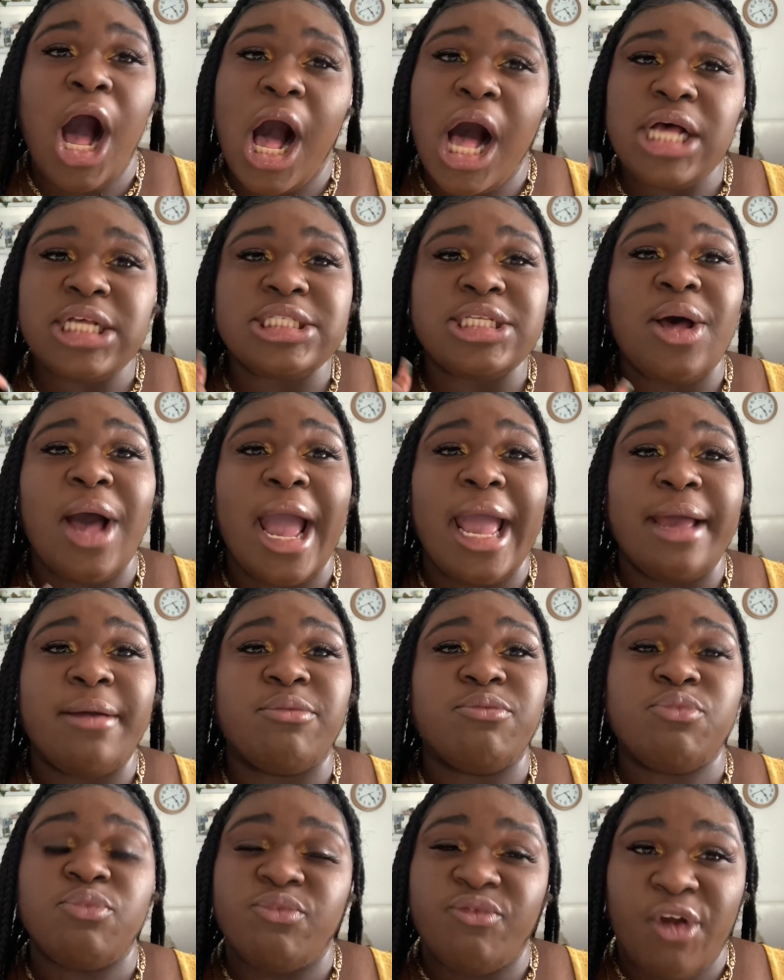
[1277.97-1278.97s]
Also, I
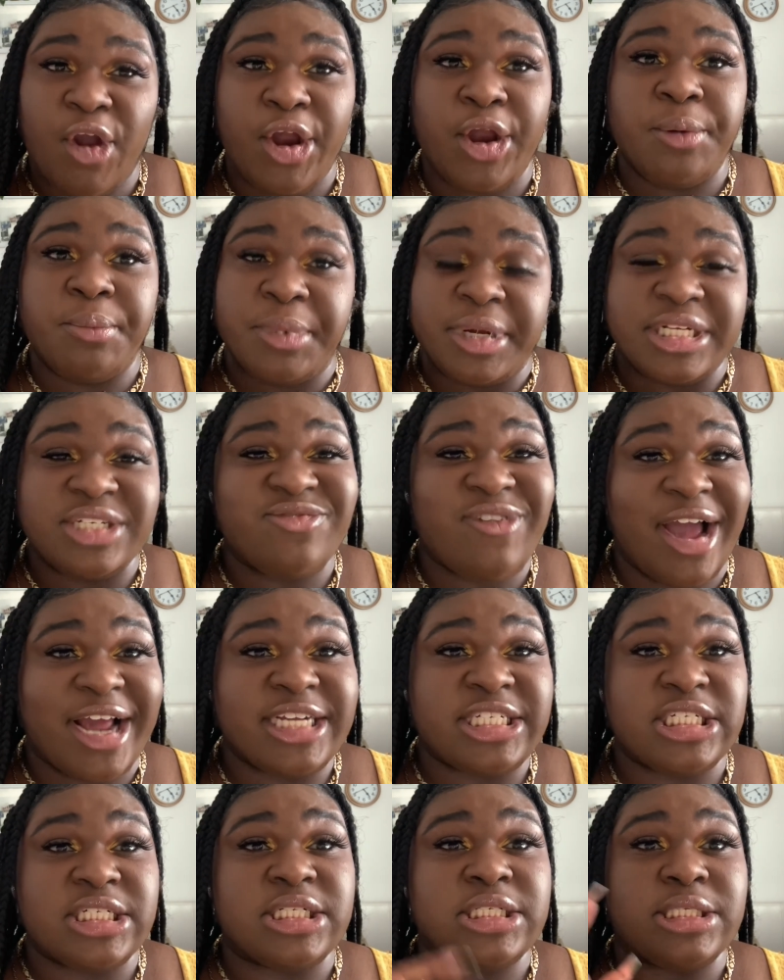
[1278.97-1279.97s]
am very much
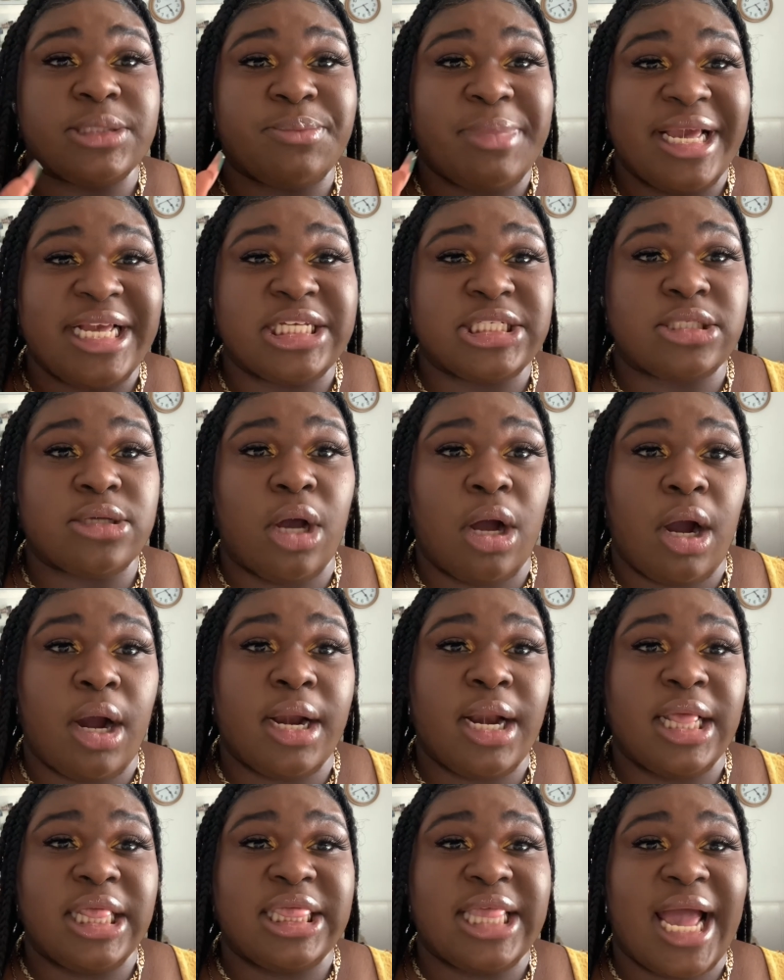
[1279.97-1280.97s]
fashion based
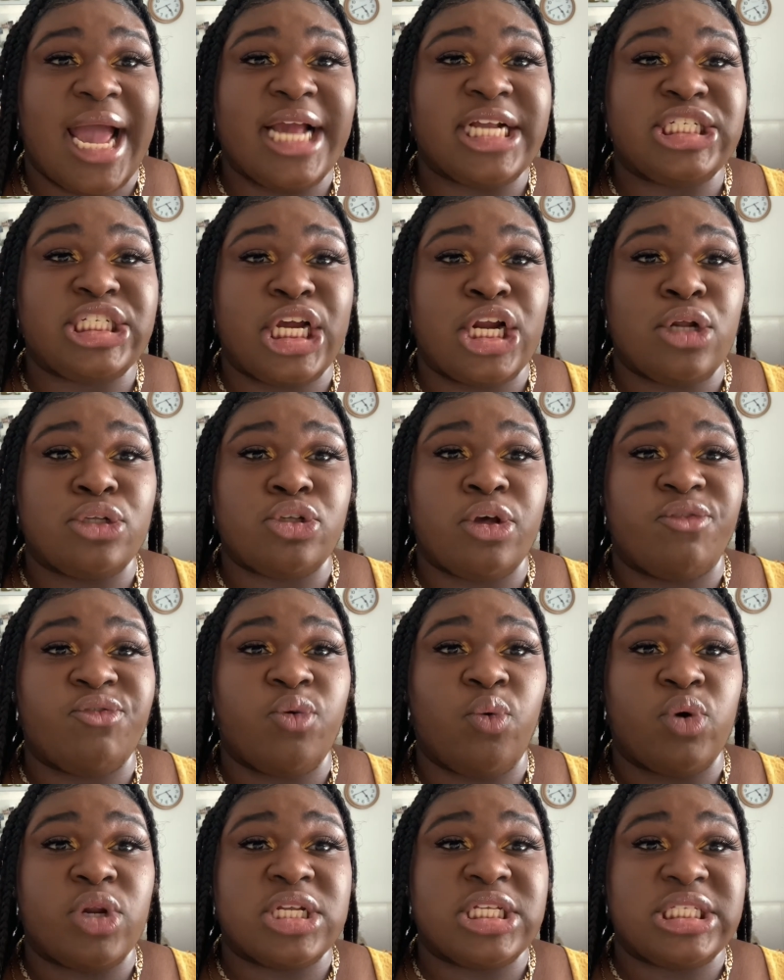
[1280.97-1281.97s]
on that channel. So if
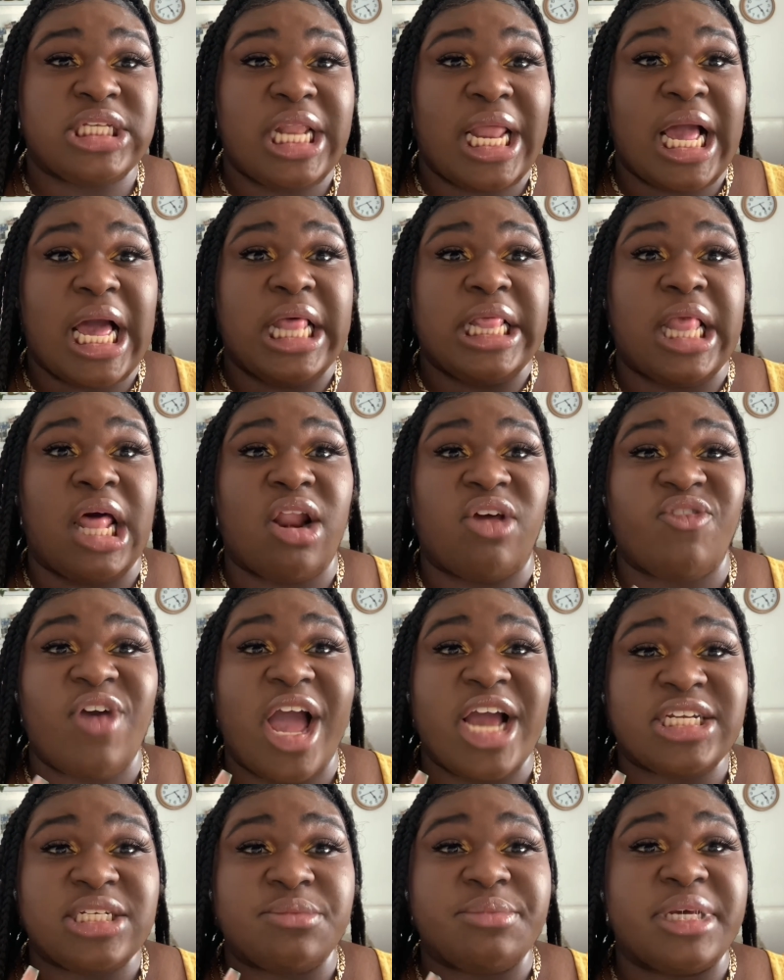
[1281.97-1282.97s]
you want to see like a lot of
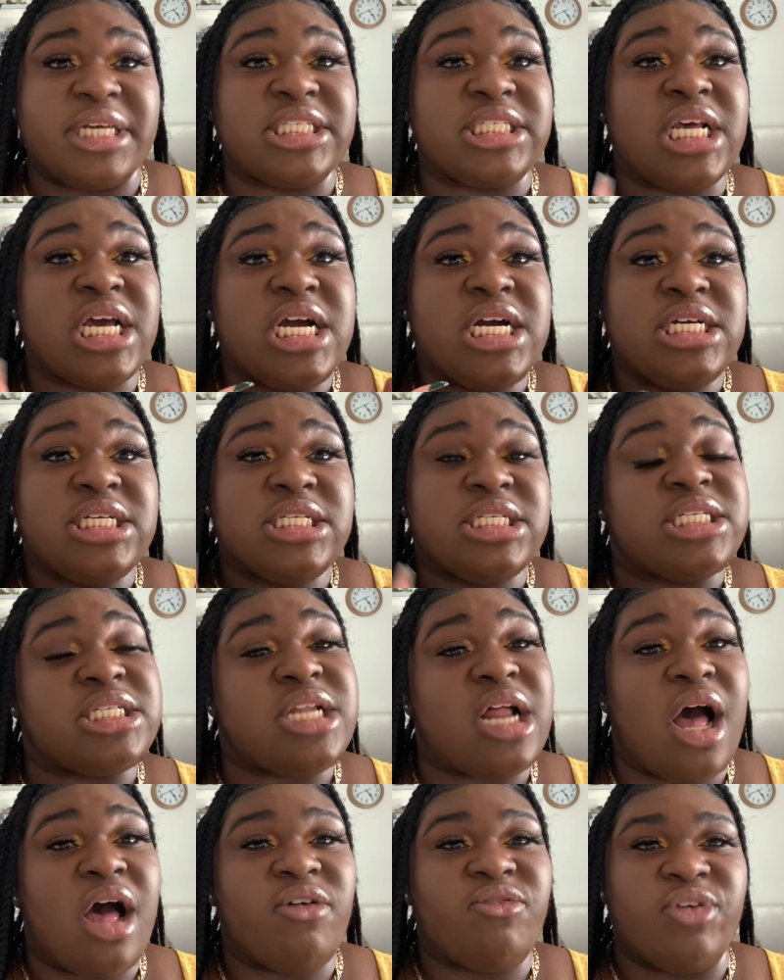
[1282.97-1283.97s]
fashion based
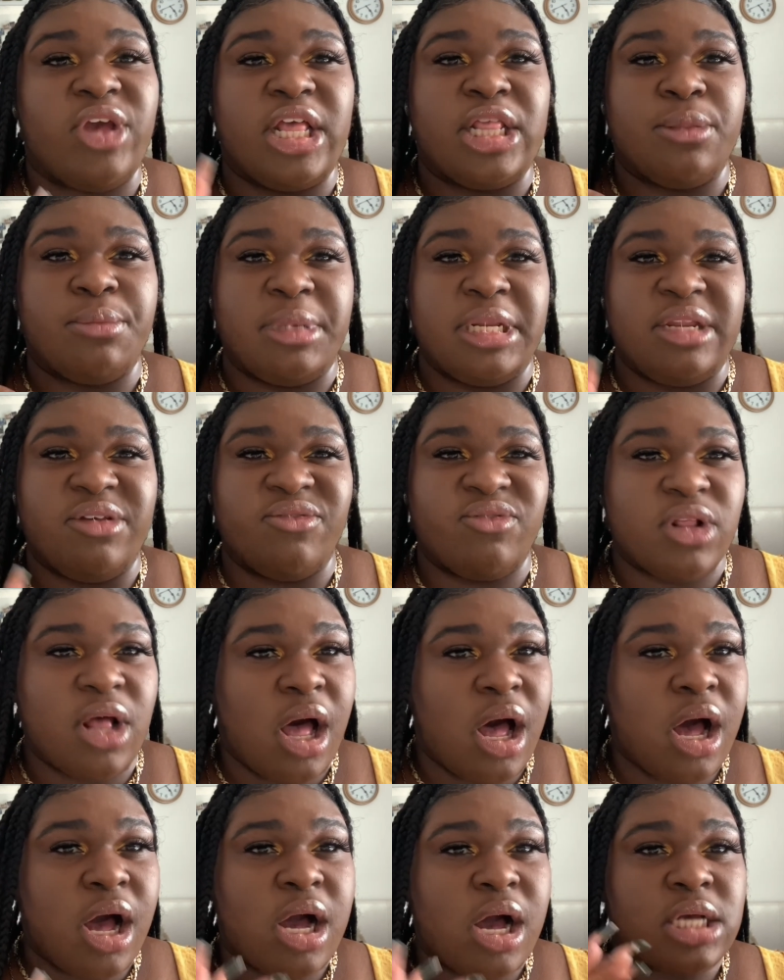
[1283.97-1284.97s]
stuff and mini
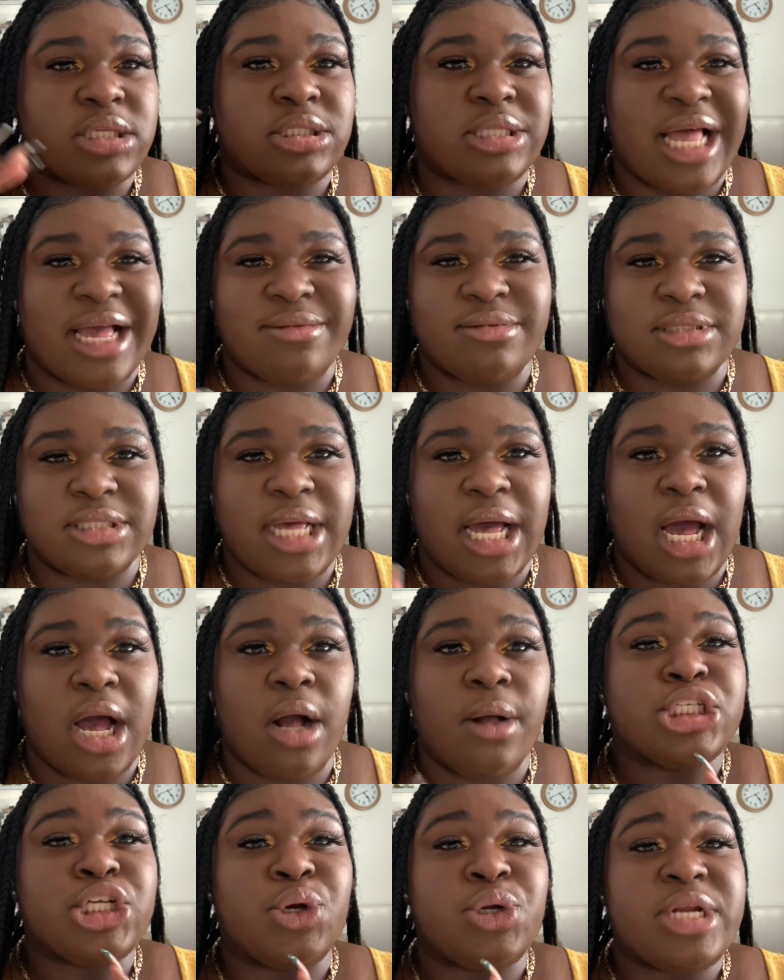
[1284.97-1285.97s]
vlogs,
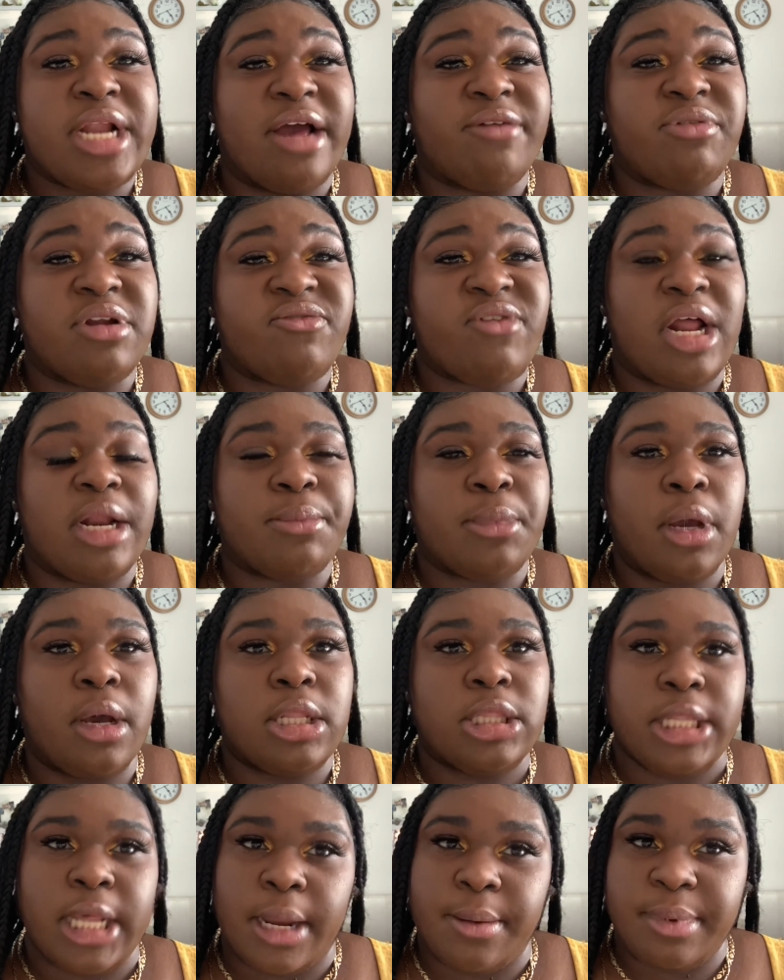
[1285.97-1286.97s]
lifestyle, so definitely follow me
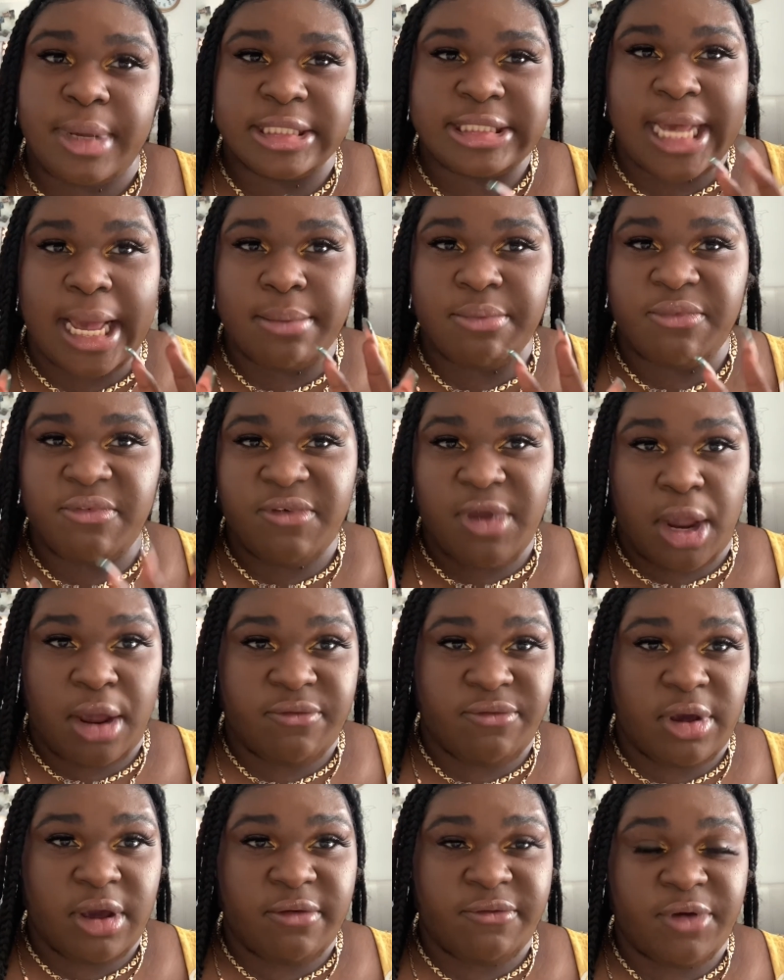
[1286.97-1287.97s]
on there because I'm
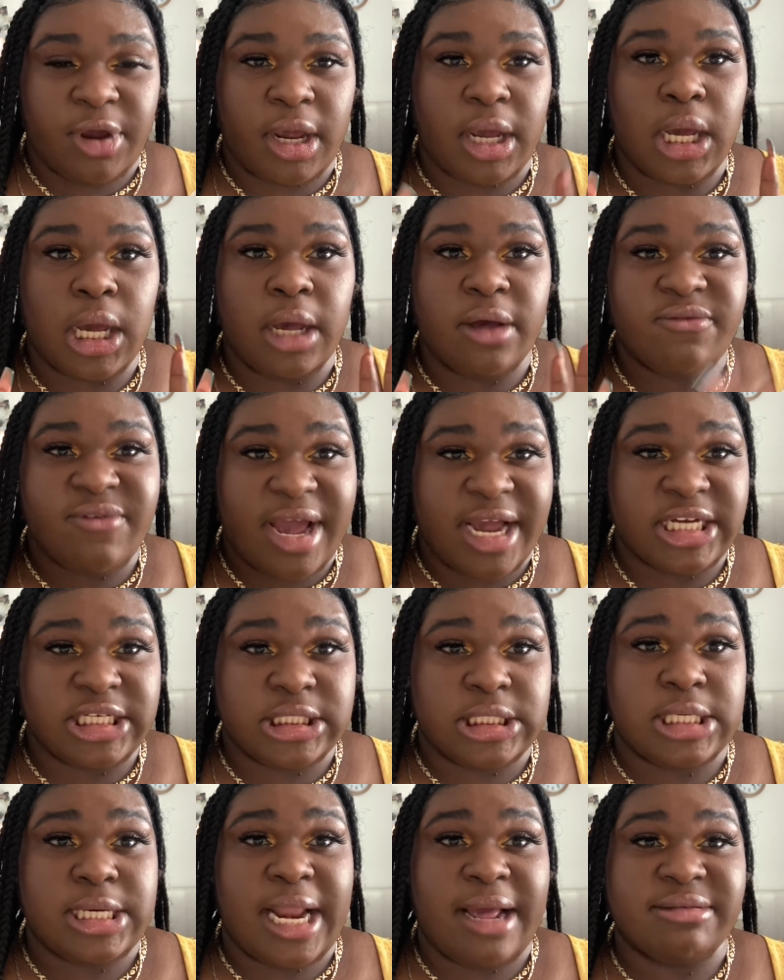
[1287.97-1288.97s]
very
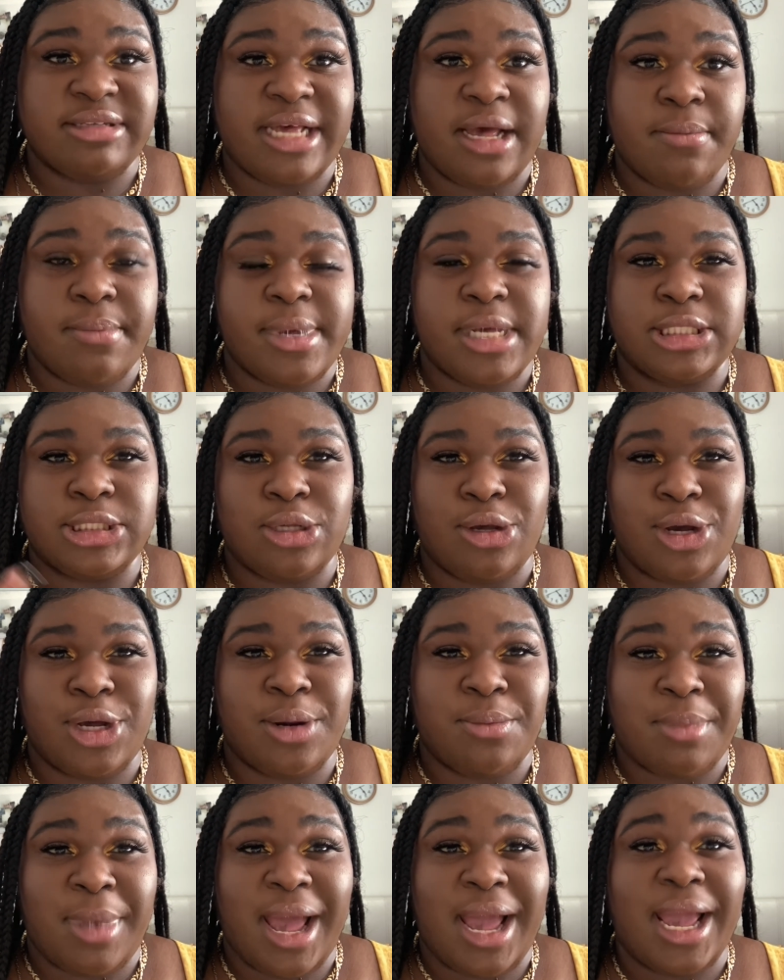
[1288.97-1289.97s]
fashion and lifestyle based
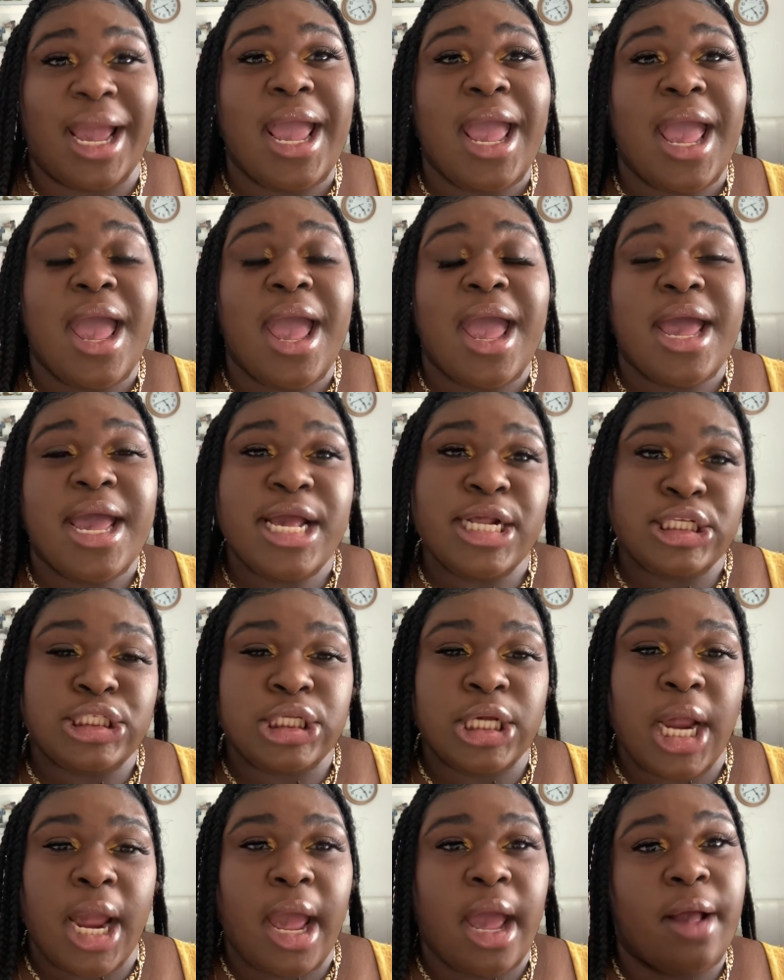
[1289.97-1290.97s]
on my
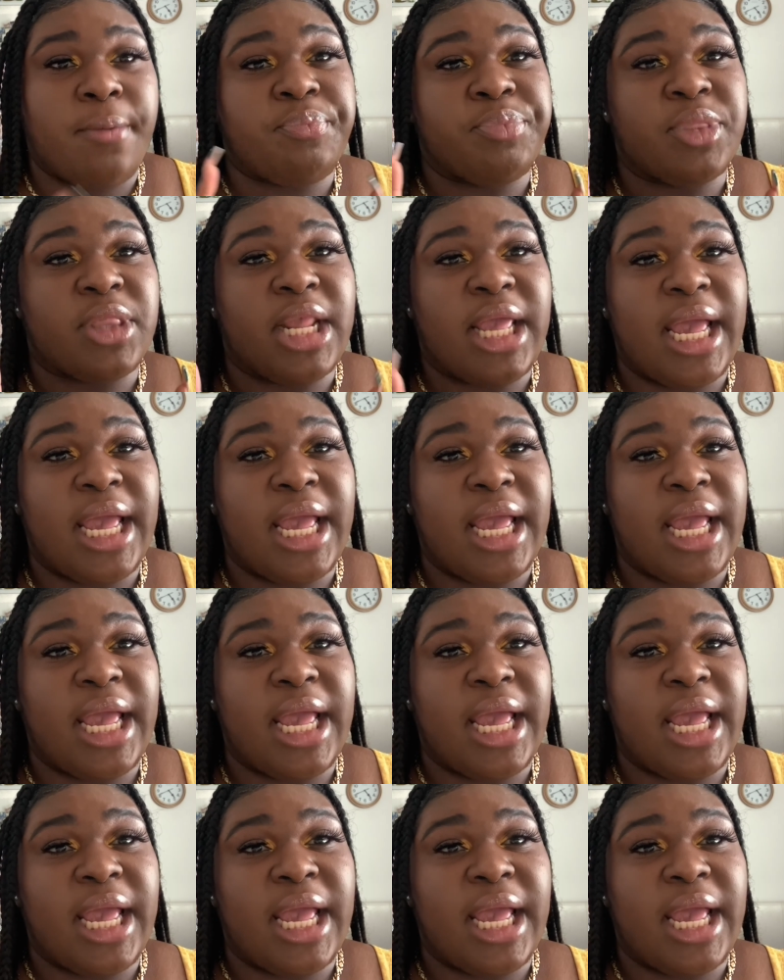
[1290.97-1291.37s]
Instagram.